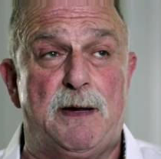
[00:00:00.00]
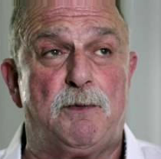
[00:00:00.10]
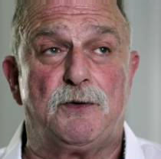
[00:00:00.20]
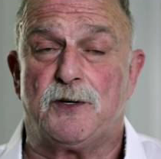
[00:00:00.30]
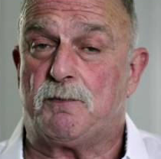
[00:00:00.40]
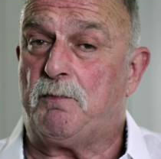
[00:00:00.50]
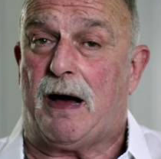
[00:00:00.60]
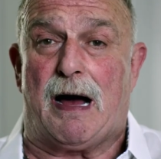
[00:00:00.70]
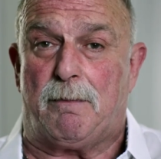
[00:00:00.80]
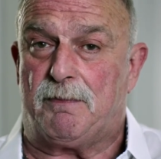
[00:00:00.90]
people just
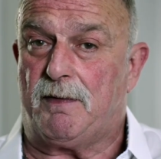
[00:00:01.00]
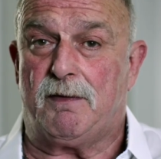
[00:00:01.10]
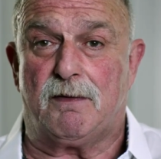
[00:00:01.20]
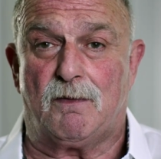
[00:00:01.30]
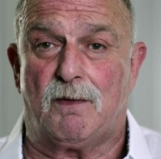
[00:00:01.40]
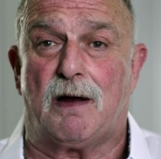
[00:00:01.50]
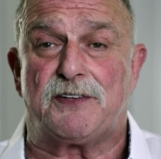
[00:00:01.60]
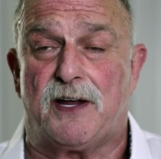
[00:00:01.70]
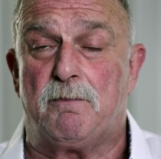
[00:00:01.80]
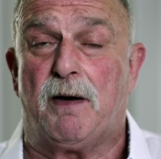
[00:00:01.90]
popped. When
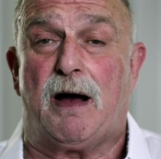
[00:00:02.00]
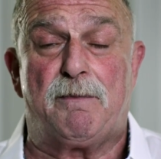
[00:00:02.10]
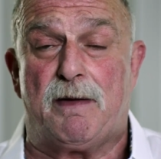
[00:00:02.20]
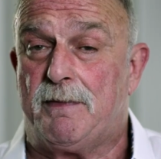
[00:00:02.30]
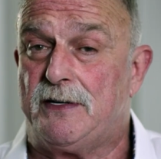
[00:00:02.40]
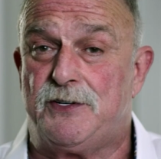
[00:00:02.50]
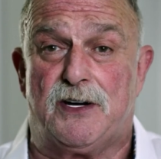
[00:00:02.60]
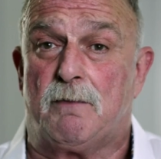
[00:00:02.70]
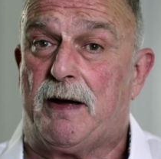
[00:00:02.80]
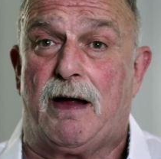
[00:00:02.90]
I say pop, that means
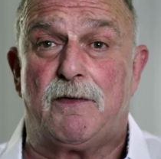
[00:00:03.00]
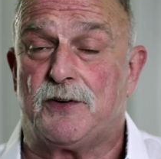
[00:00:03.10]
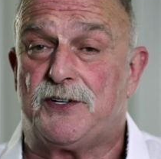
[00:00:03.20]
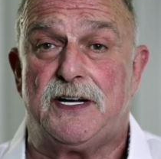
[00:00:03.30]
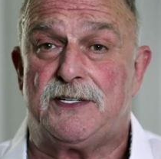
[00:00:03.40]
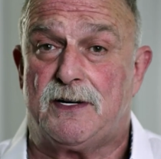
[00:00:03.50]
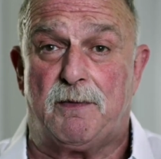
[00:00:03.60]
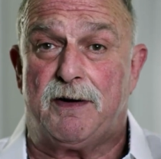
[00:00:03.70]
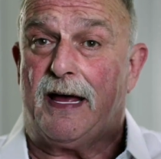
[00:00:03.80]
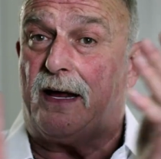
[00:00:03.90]
jump out of their seats
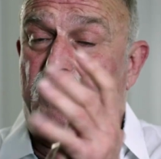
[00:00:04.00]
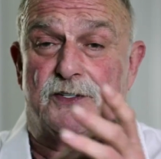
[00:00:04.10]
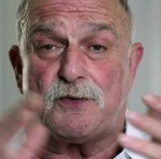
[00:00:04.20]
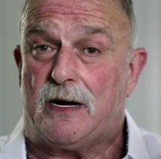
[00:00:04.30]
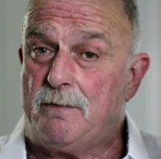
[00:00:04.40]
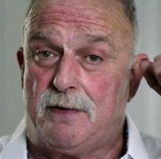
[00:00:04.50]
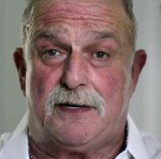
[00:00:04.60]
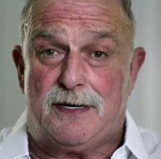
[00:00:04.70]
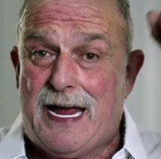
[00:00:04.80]
up and down and screaming,